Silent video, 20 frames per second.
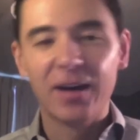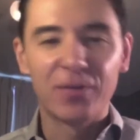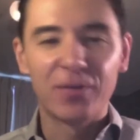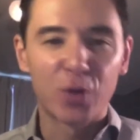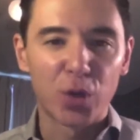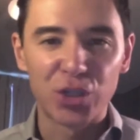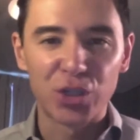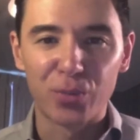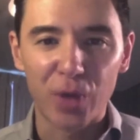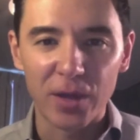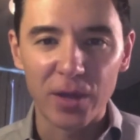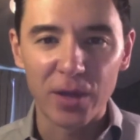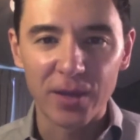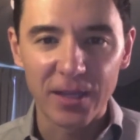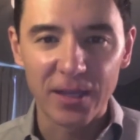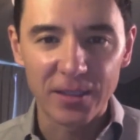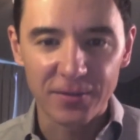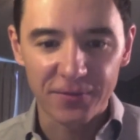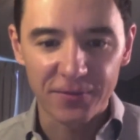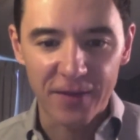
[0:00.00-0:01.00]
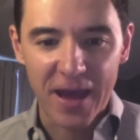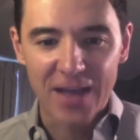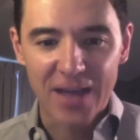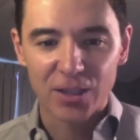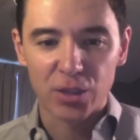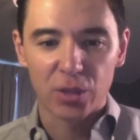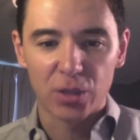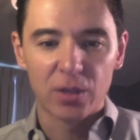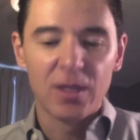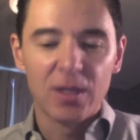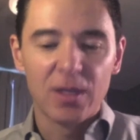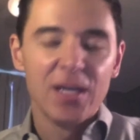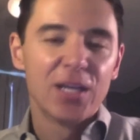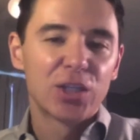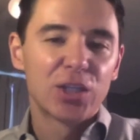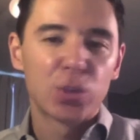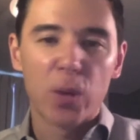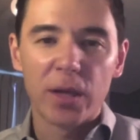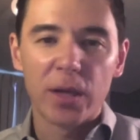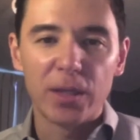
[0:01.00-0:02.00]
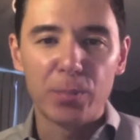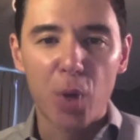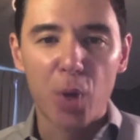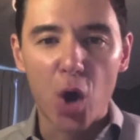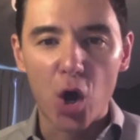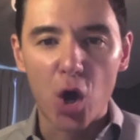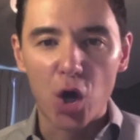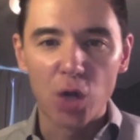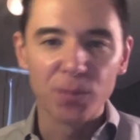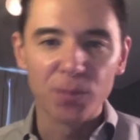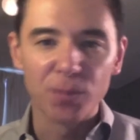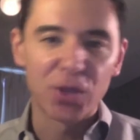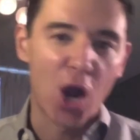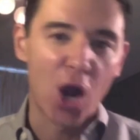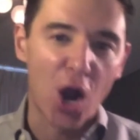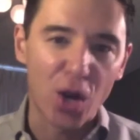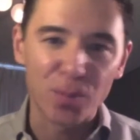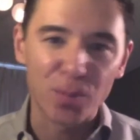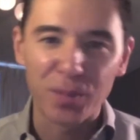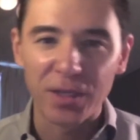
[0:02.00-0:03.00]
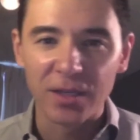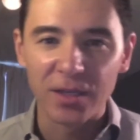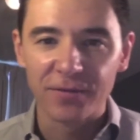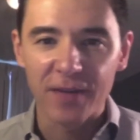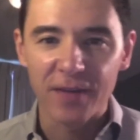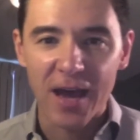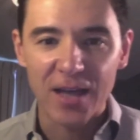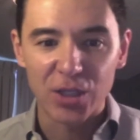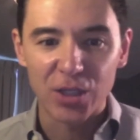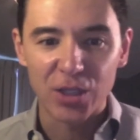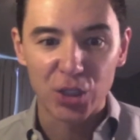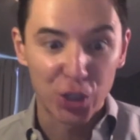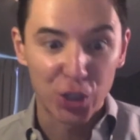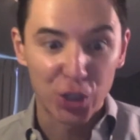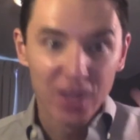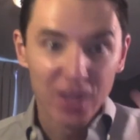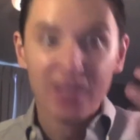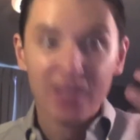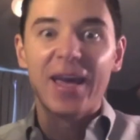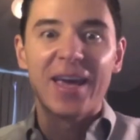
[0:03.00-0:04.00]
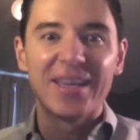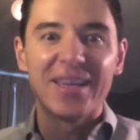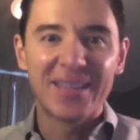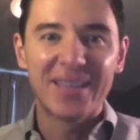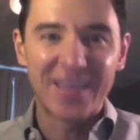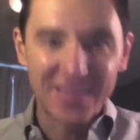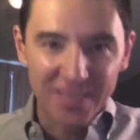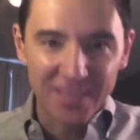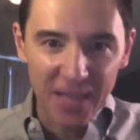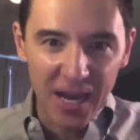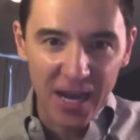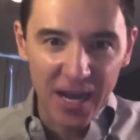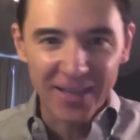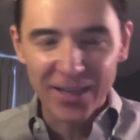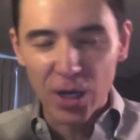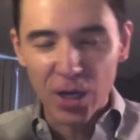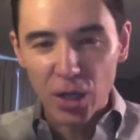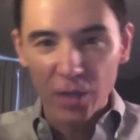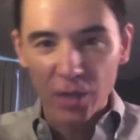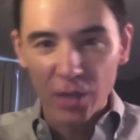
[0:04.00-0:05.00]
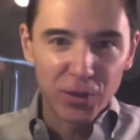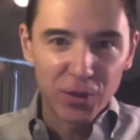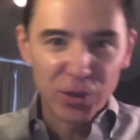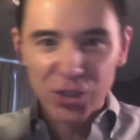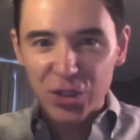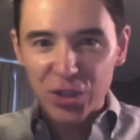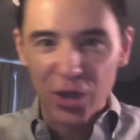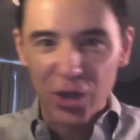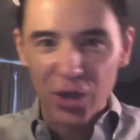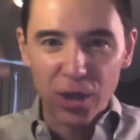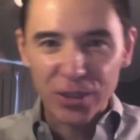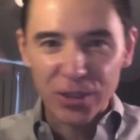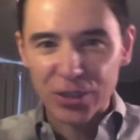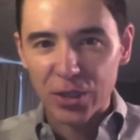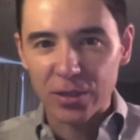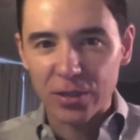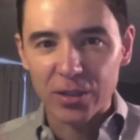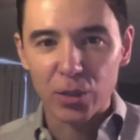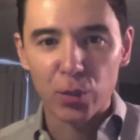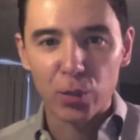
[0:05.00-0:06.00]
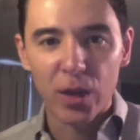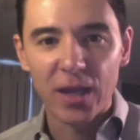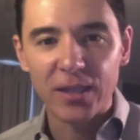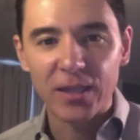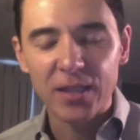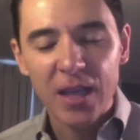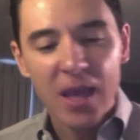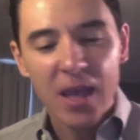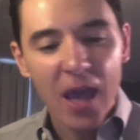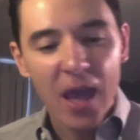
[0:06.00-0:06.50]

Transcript: Of course, your breath gets faster, sweaty palms, heart beating faster anxiety, all of those thoughts start to race.